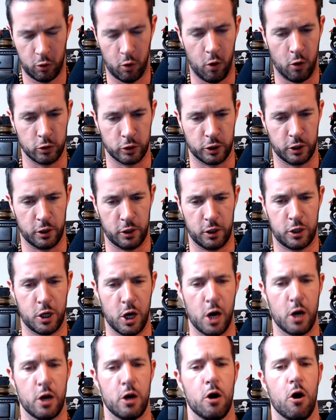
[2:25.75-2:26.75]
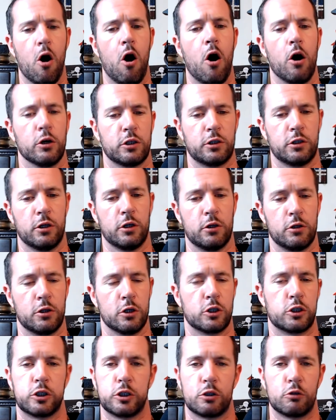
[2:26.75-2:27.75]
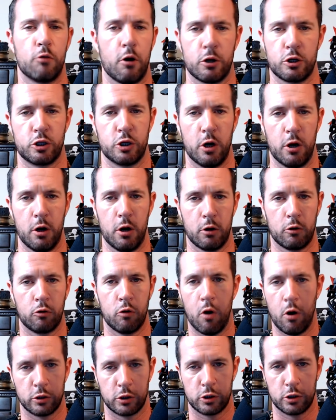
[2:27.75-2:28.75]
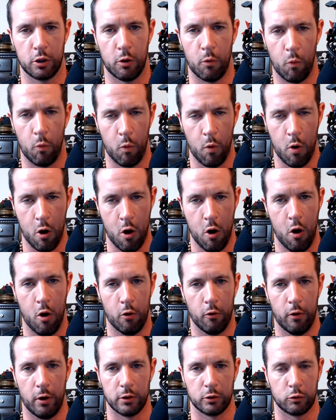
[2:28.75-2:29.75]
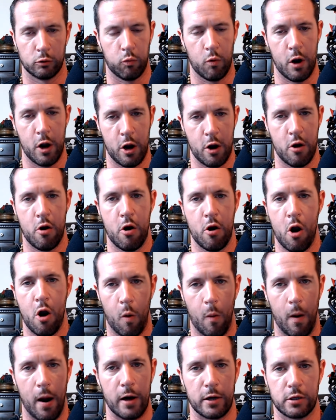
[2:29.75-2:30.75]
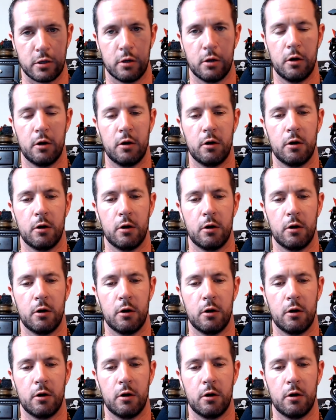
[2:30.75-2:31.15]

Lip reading: causing chaos and destruction across the world as we know it.